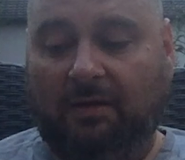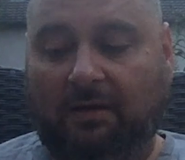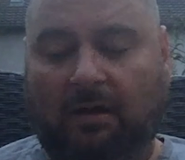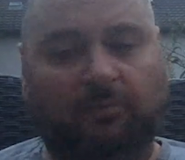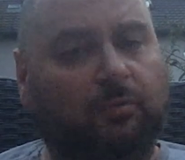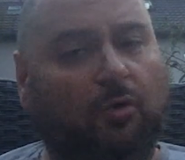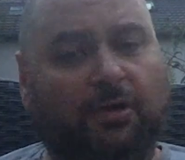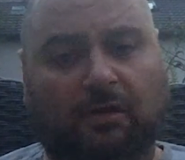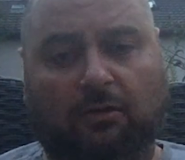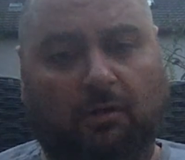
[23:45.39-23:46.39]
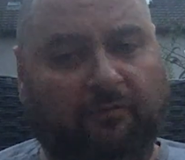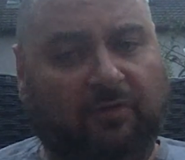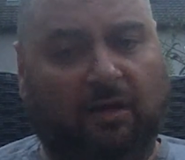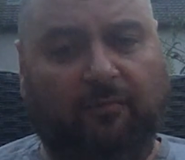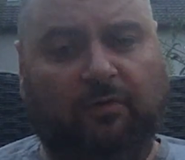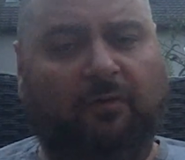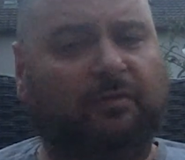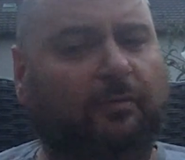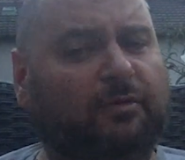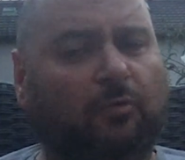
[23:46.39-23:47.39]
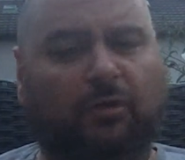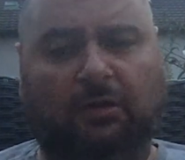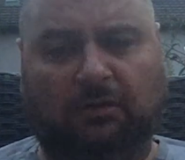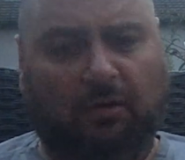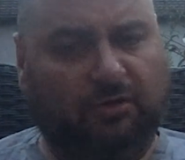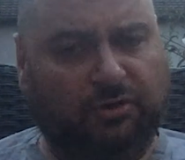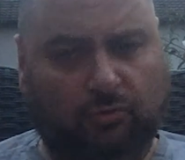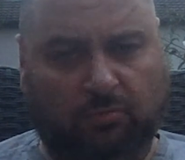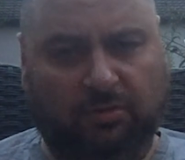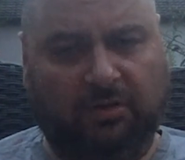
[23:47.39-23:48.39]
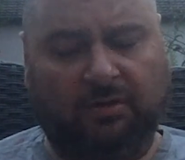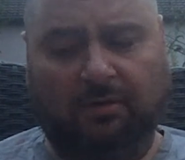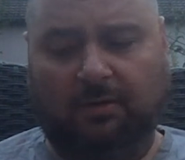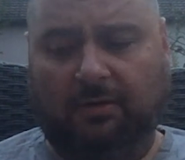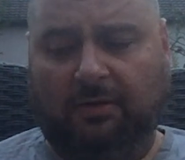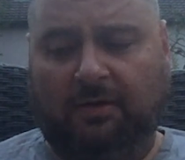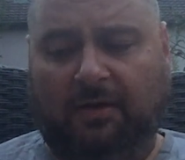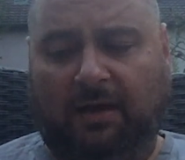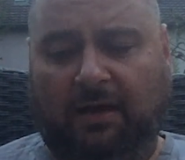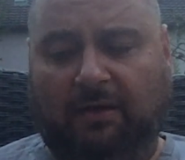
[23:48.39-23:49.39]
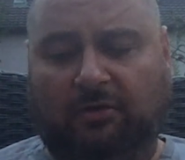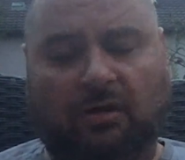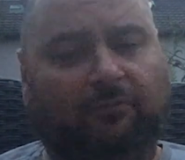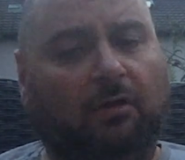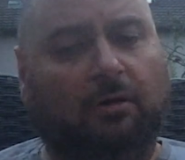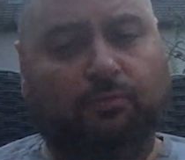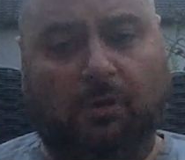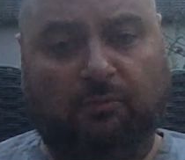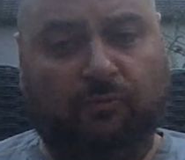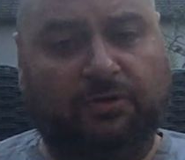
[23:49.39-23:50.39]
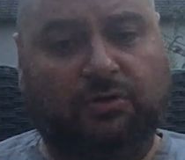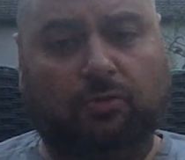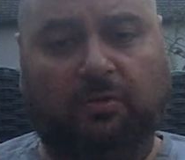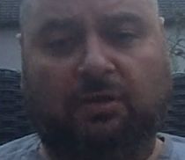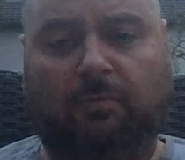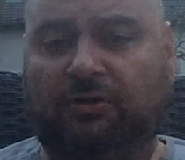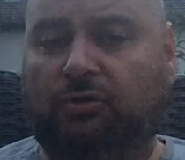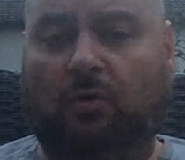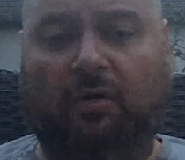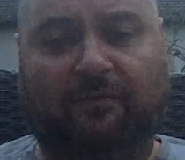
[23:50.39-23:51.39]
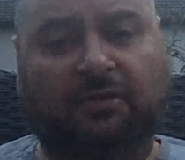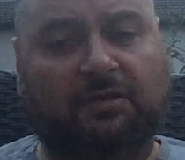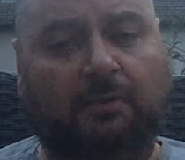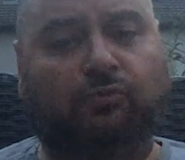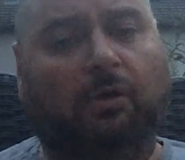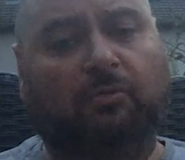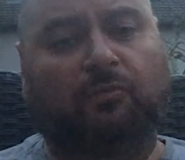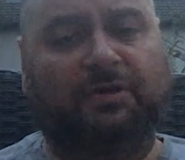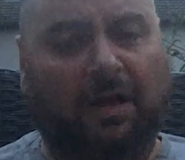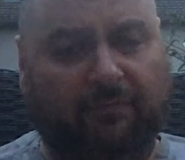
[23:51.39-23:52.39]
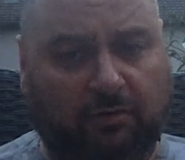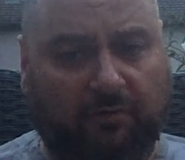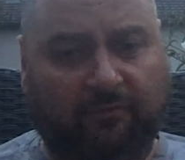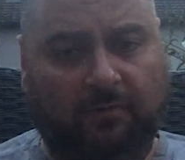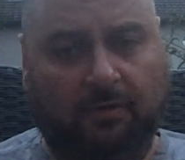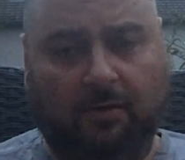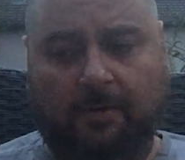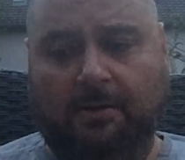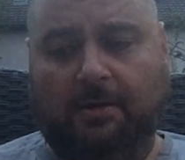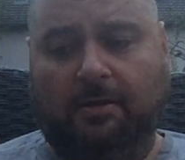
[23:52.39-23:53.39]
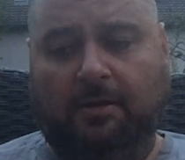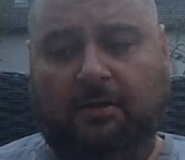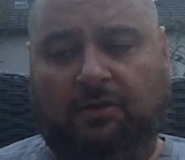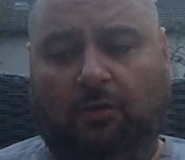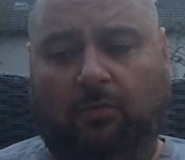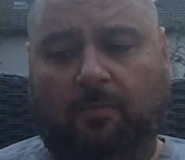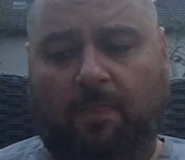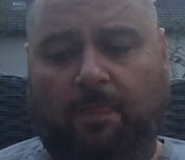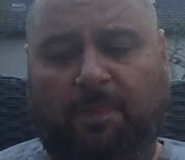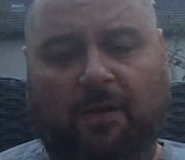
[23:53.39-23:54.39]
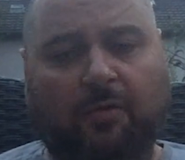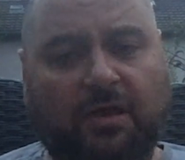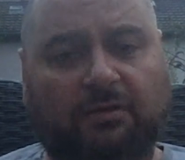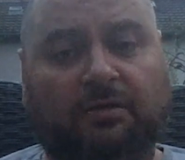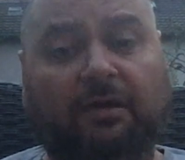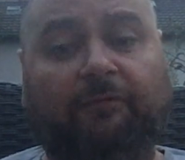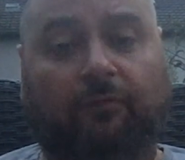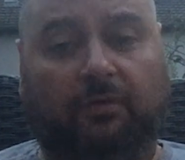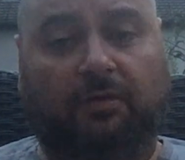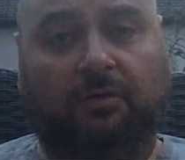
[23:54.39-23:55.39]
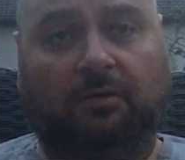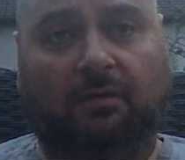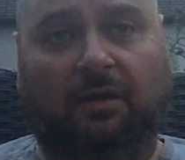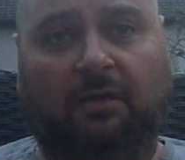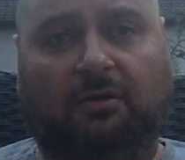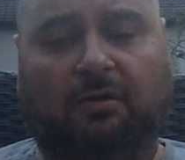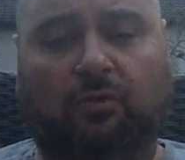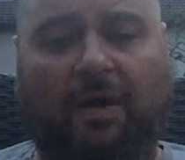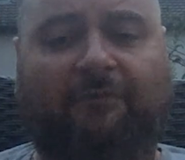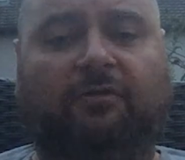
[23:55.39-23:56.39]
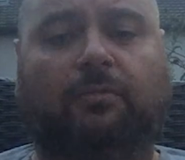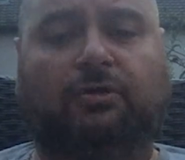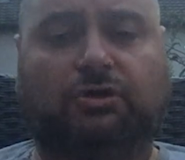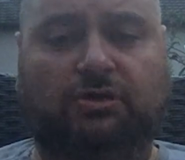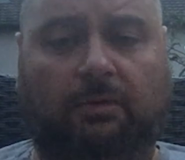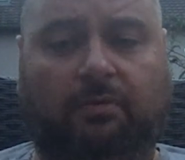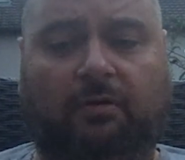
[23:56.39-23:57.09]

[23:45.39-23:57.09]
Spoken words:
I'm smoking a lot of Davidoffs, I'm smoking a lot of Cubans, and you have a lot of problem with Cubans, but you don't have the same problem with Davidoff. So there is a difference in the craftsmanship,